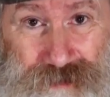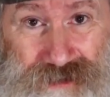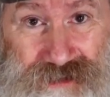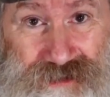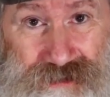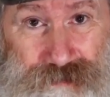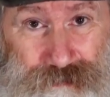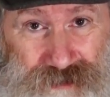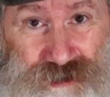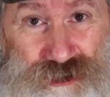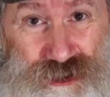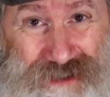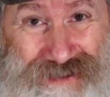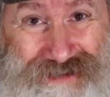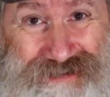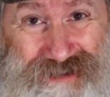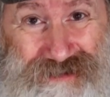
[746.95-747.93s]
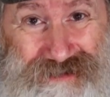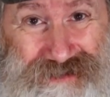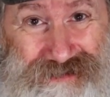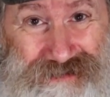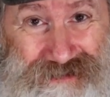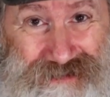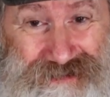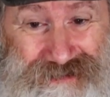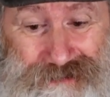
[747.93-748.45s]
It's much lighter than
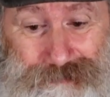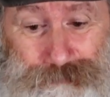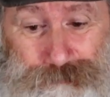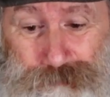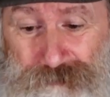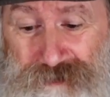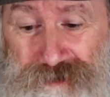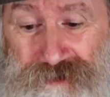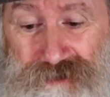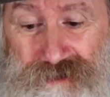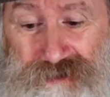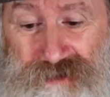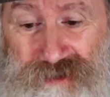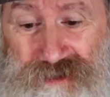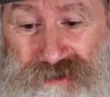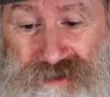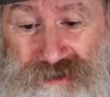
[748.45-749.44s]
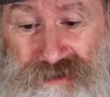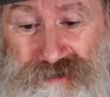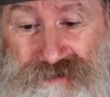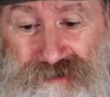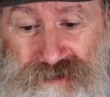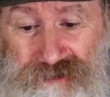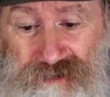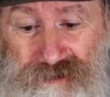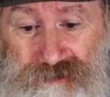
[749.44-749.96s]
leather and
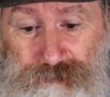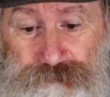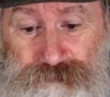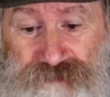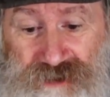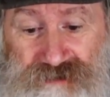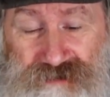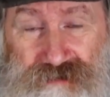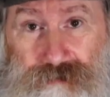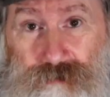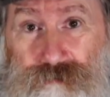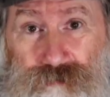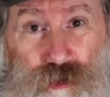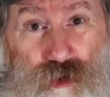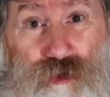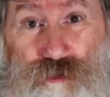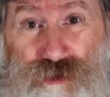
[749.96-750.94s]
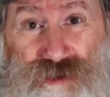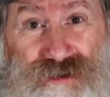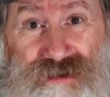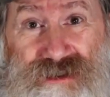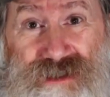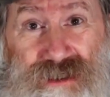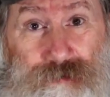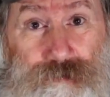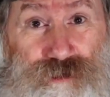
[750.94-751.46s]
does almost the
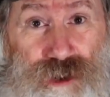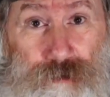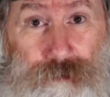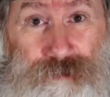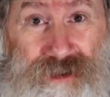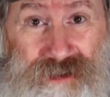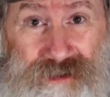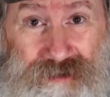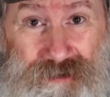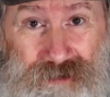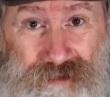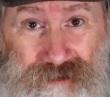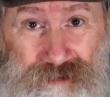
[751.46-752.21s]
same job, and